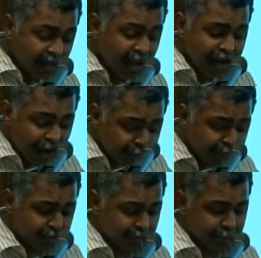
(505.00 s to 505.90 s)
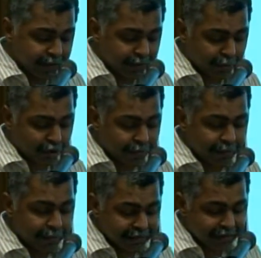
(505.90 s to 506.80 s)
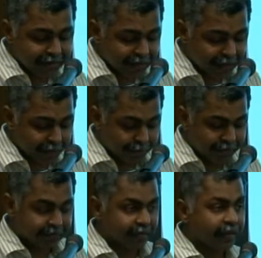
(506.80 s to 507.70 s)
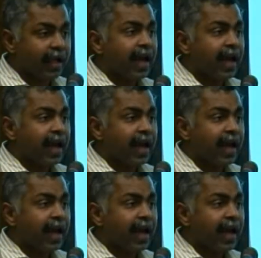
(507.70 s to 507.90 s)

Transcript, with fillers: and abuse of patent monopoly by charging higher prices.